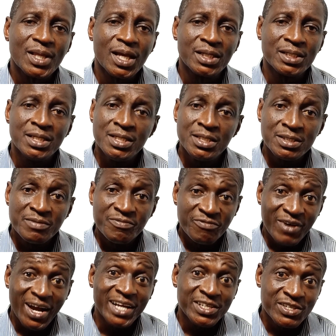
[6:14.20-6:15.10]
And he's
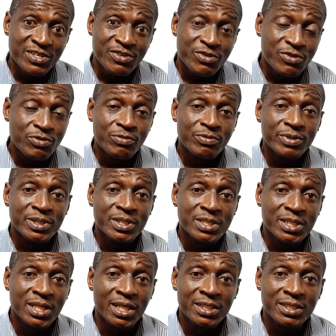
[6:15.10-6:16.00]
inviting you and
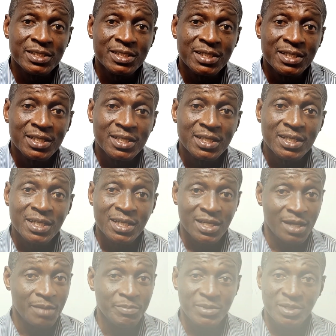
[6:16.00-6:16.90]
he says,
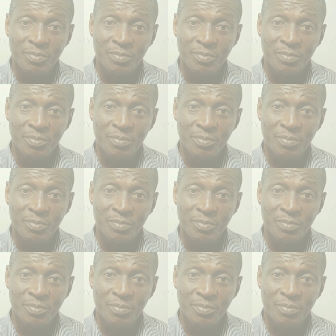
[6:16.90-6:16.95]
Come